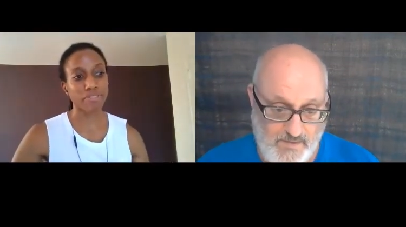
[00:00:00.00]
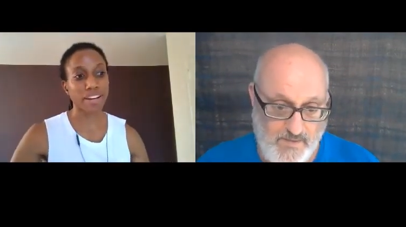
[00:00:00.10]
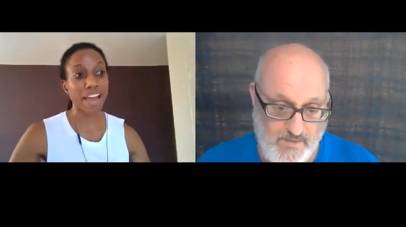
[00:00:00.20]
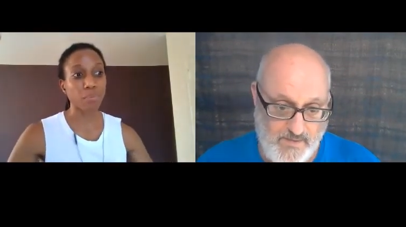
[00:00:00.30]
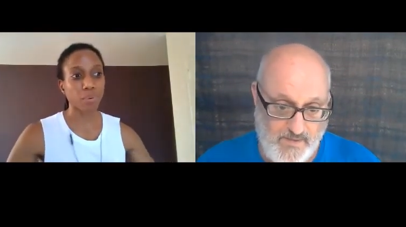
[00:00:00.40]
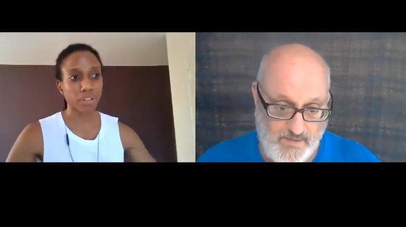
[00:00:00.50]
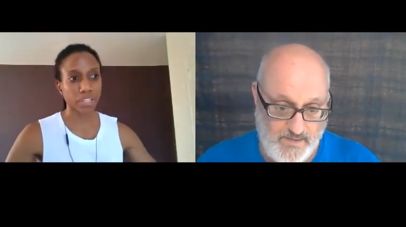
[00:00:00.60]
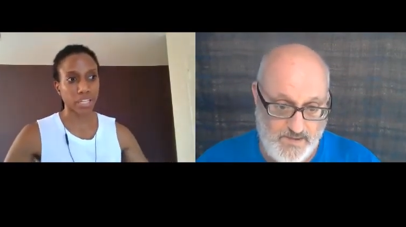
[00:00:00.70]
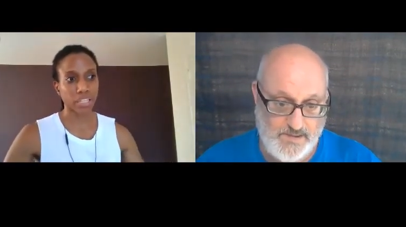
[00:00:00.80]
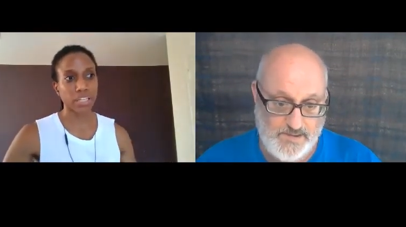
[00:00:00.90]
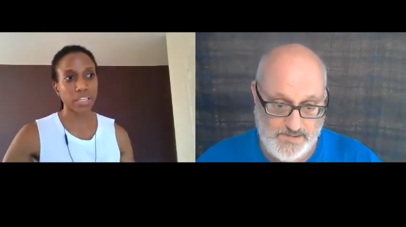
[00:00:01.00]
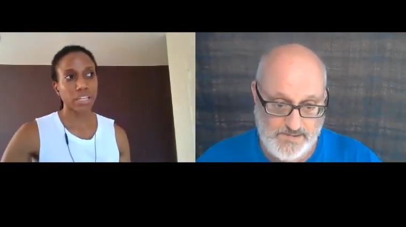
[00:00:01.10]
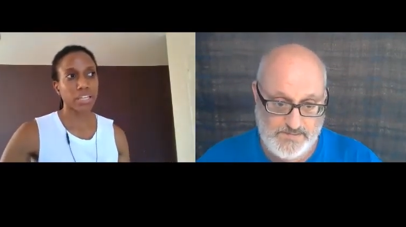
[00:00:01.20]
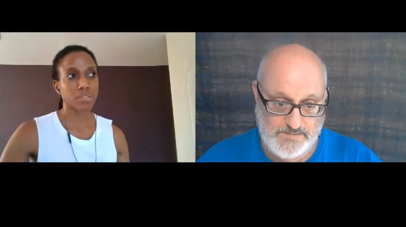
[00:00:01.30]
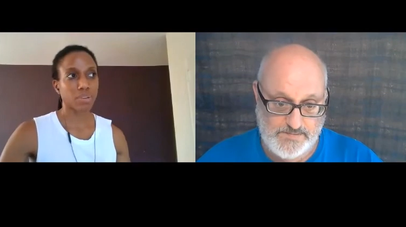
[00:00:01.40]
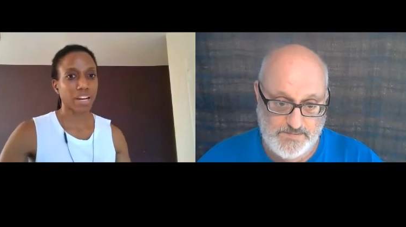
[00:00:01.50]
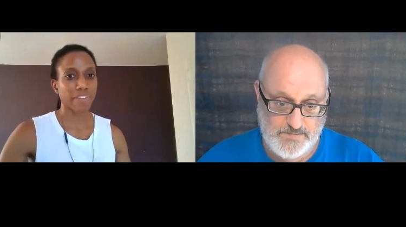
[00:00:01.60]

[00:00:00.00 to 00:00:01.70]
Speaker 1: networking is what kind